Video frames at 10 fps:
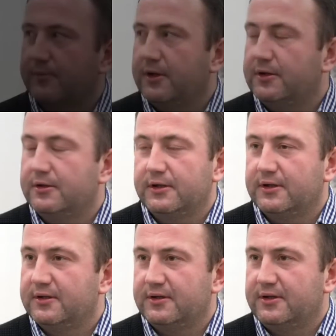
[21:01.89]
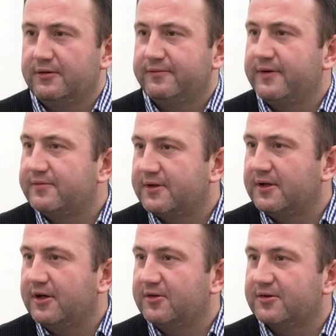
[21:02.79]
You know, 50
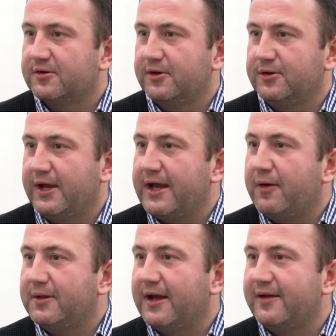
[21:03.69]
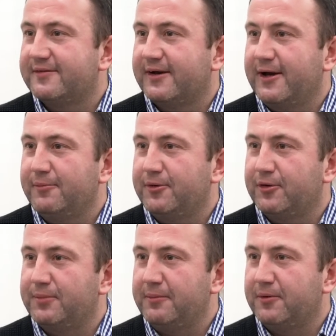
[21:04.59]
years ago, you know, in our lifetime, you
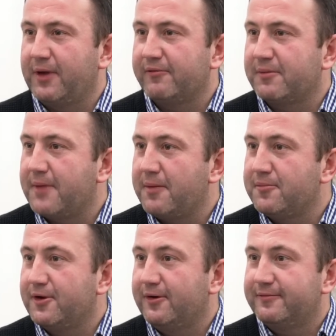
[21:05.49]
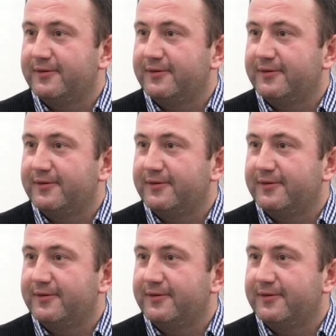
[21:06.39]
know, people having memory of